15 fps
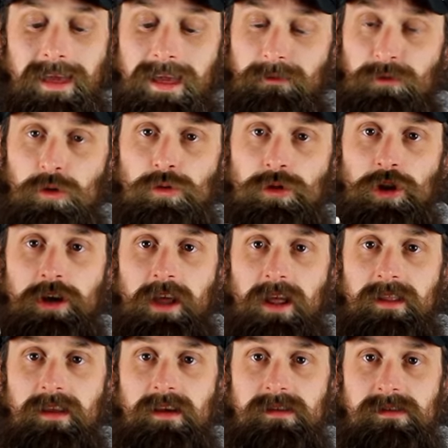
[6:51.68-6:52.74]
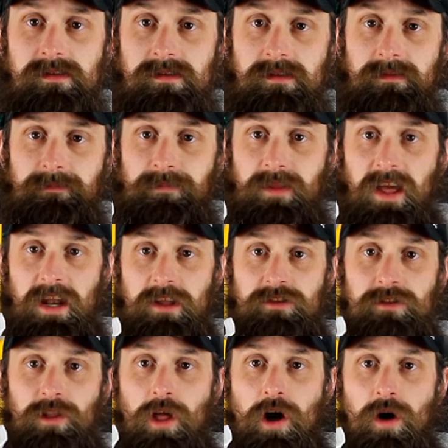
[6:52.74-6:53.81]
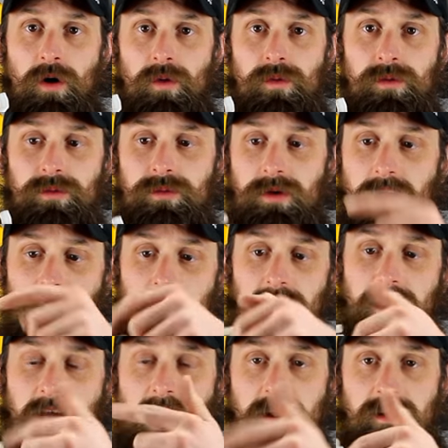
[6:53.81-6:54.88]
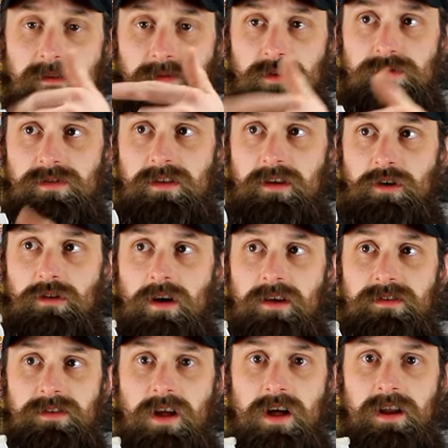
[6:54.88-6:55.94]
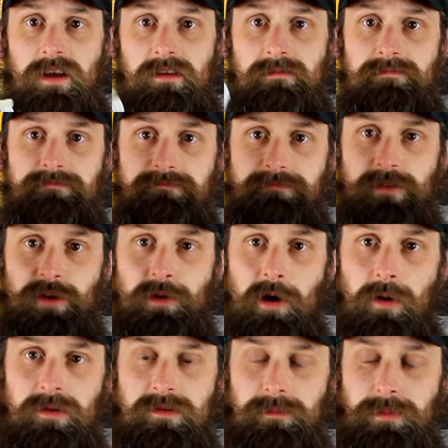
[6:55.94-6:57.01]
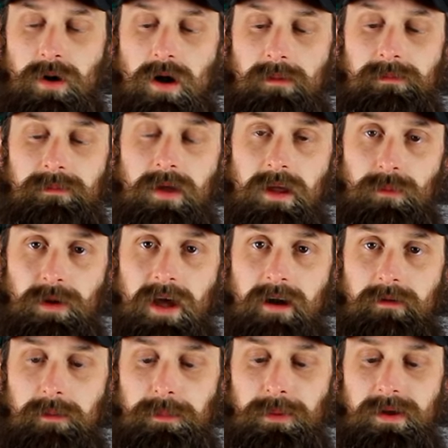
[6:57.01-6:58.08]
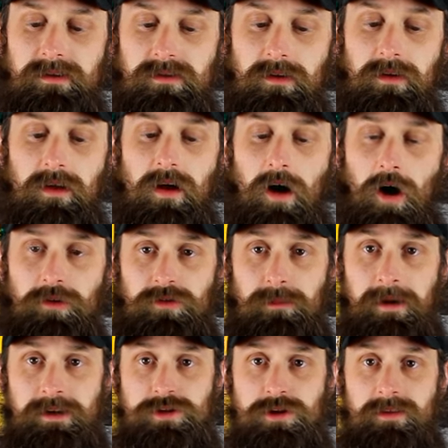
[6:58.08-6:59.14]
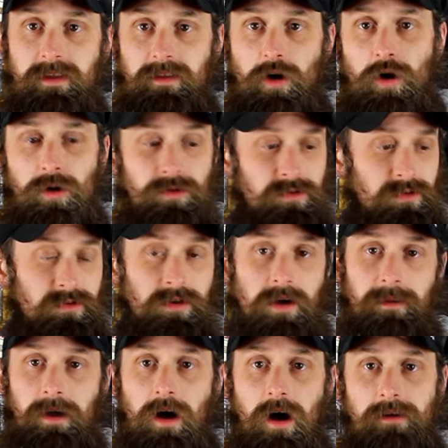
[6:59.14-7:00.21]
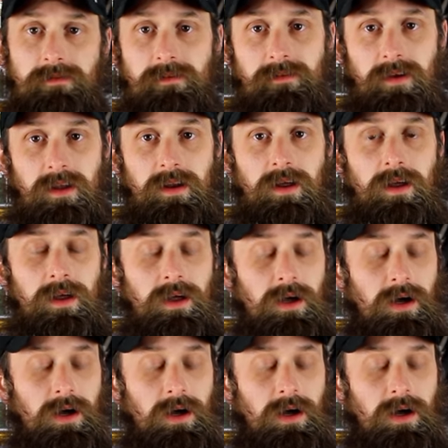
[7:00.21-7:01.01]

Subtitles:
If you look at this and it's low, and again, if you see the crust on it, you know it's a problem and we got to replace it. Also make sure that the hoses coming off of it